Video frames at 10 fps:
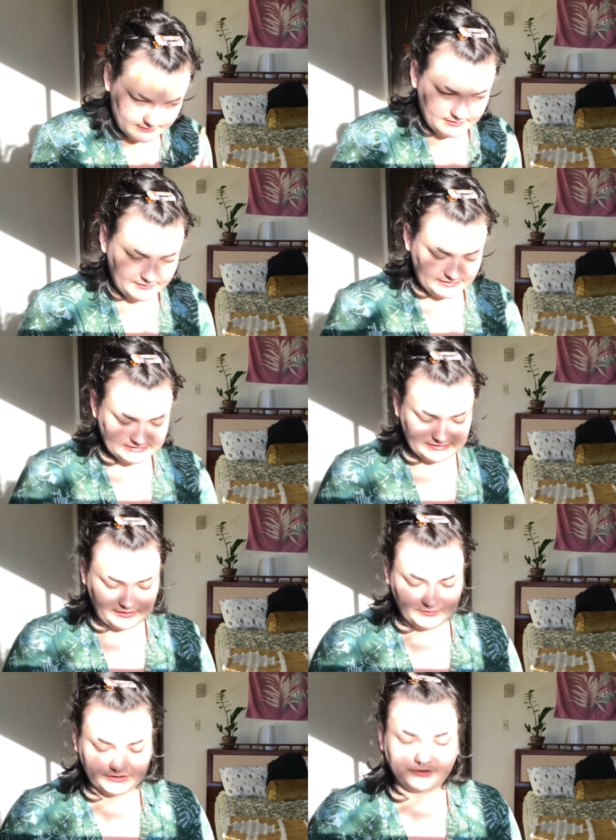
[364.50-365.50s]
things that I
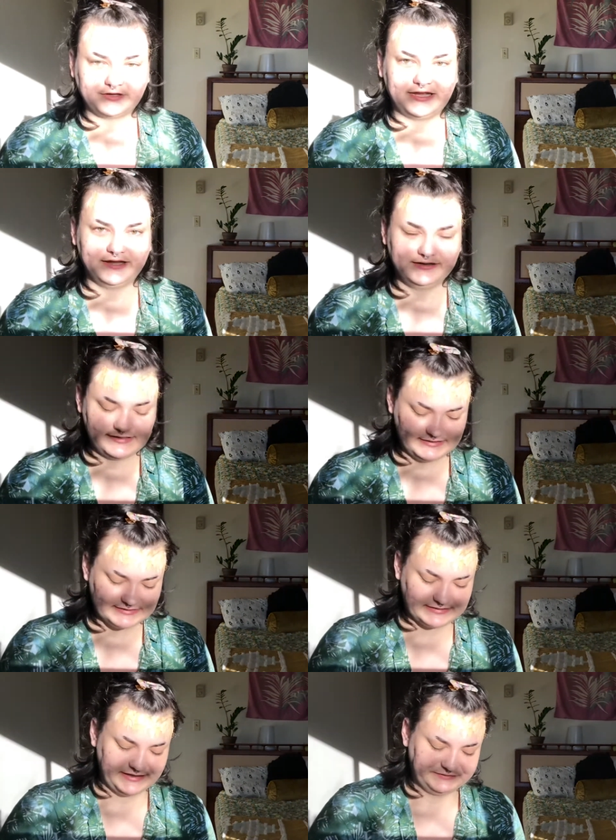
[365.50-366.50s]
want to create is
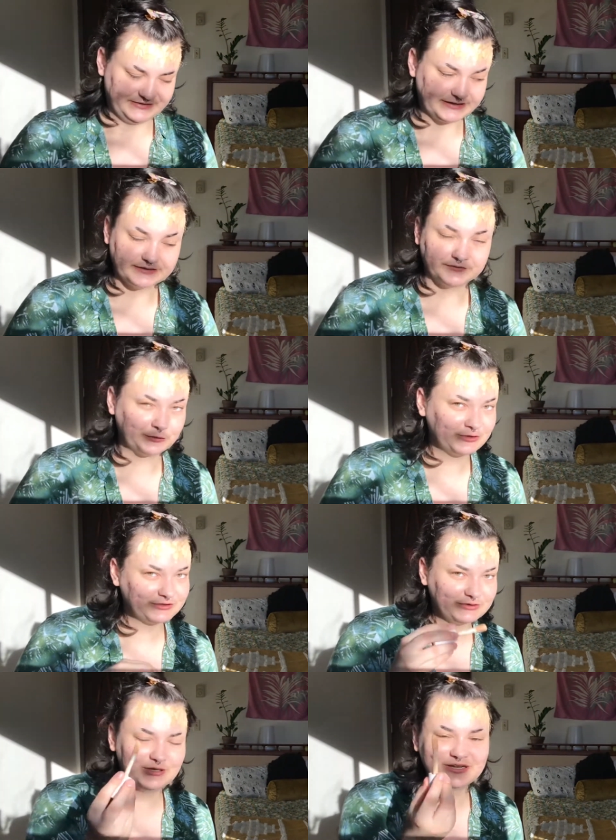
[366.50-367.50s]
kind of like a
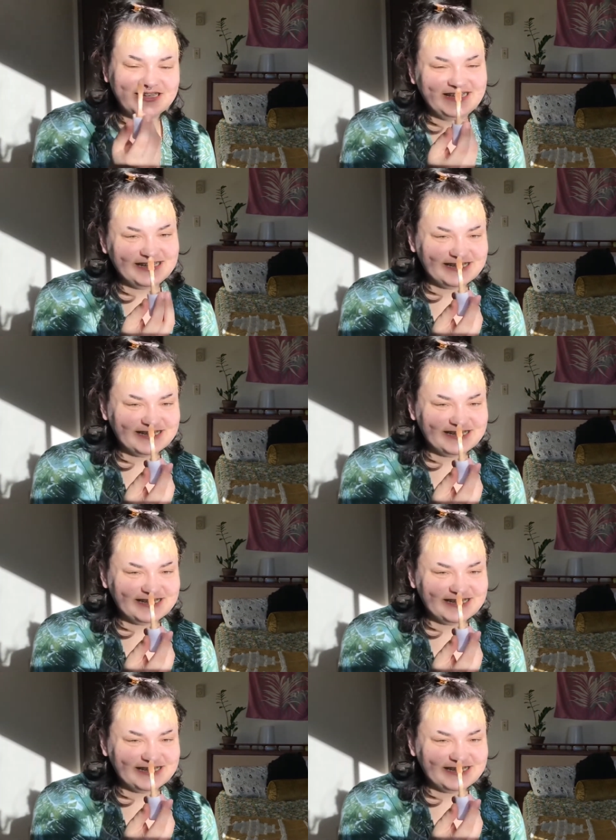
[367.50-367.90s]
Vocaloid